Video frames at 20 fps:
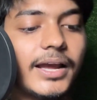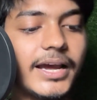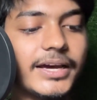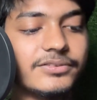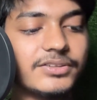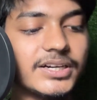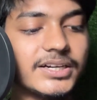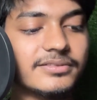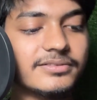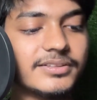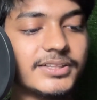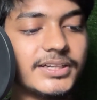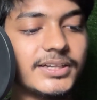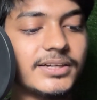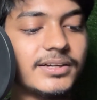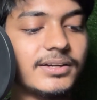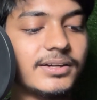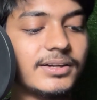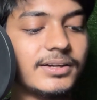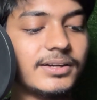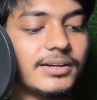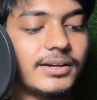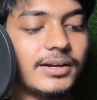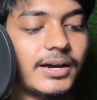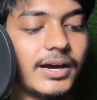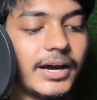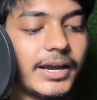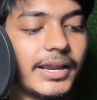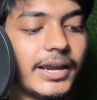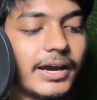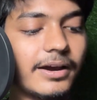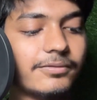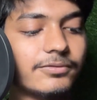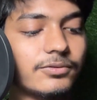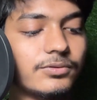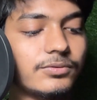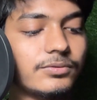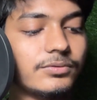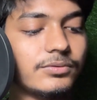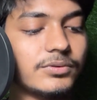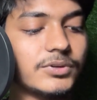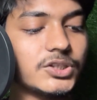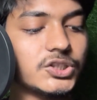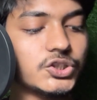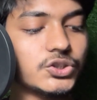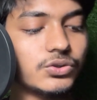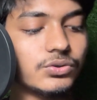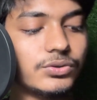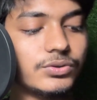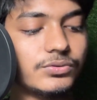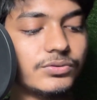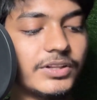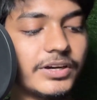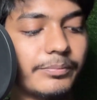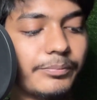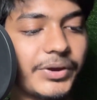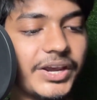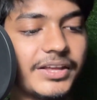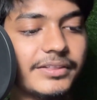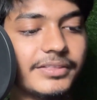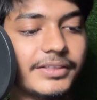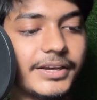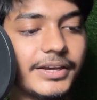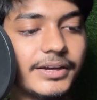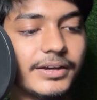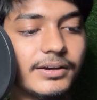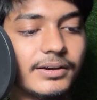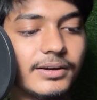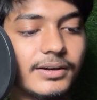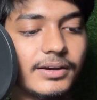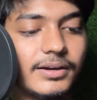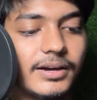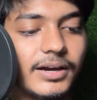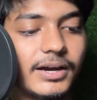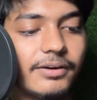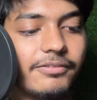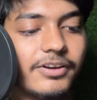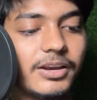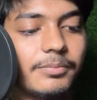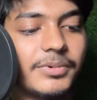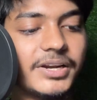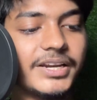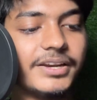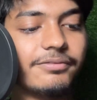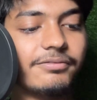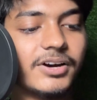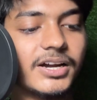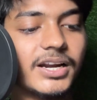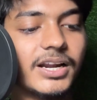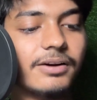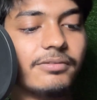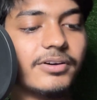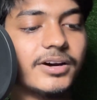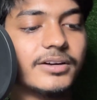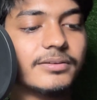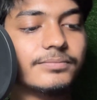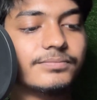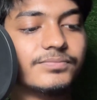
As you can see, I have to show you the main thing, available in 1 hour,